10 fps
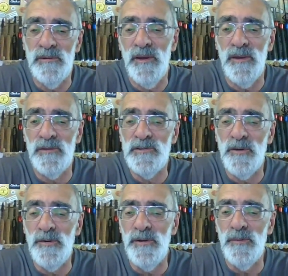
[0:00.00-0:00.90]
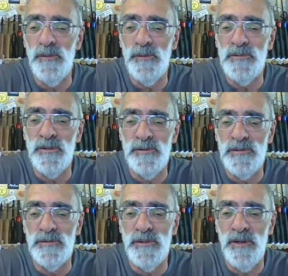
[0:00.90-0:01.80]
And John. How are you, John?
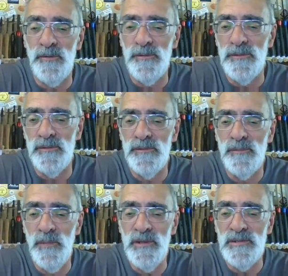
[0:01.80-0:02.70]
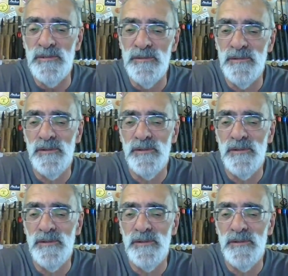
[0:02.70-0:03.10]
John Carroll. Mason.